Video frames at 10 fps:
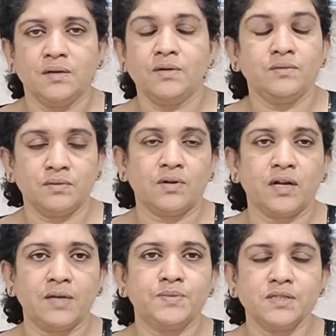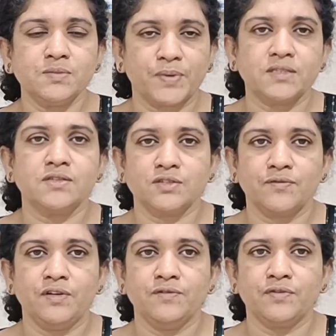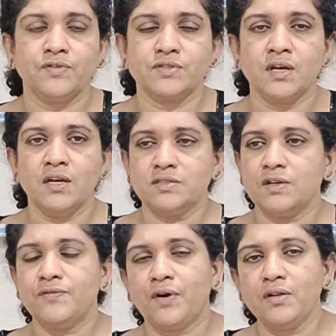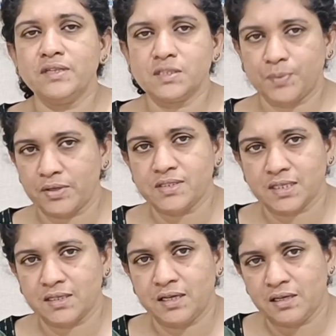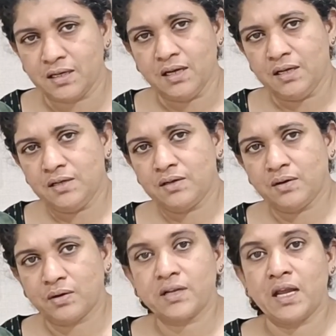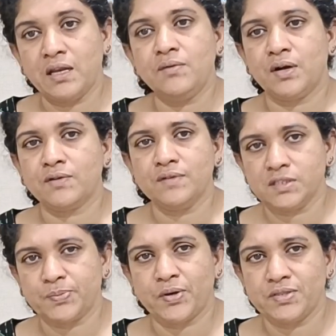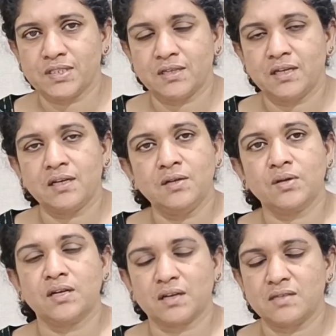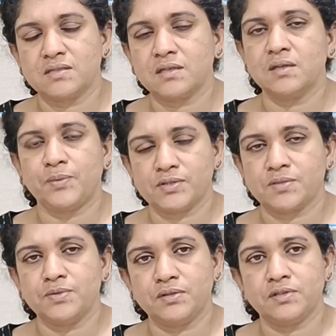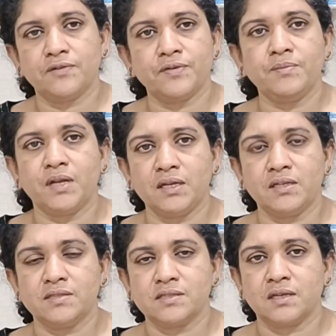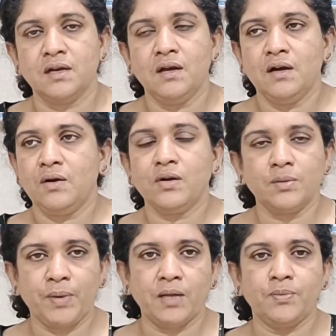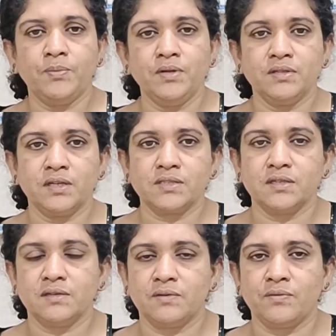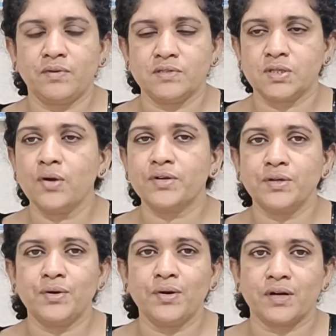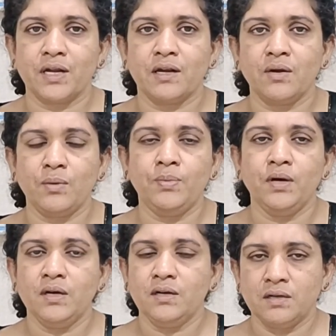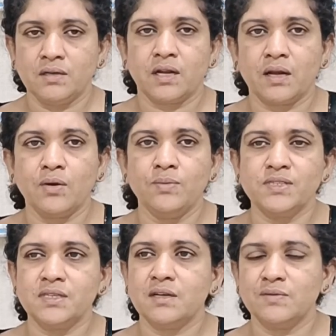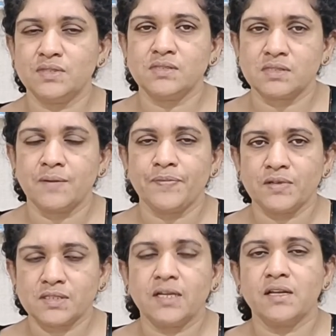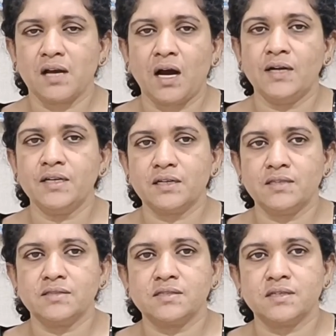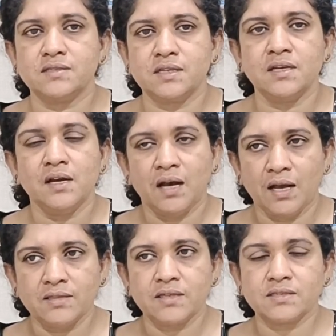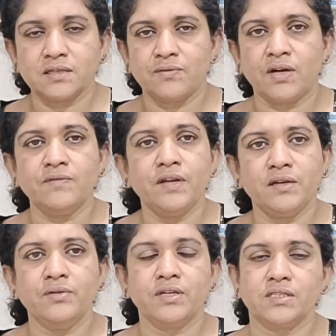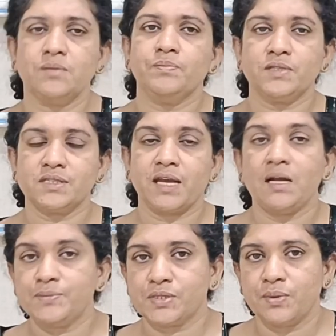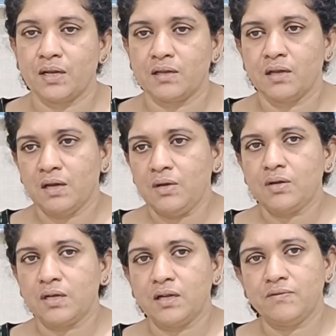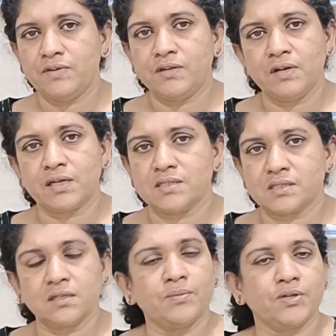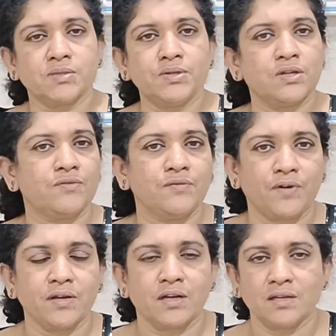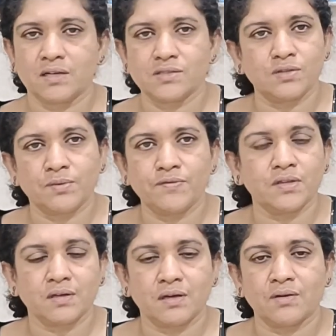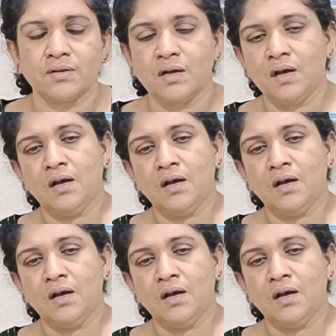Not absence, presence of lymph nodes. So if all these points are there, or any one of these points are there, you can consider the possibility of a malignancy. Or a palpable, there is a solitary nodule right lobe is there, which is slightly hard in consistency, and there is a 1 week duration scalp swelling. You can very well consider the possibility of a follicular carcinoma of the thyroid.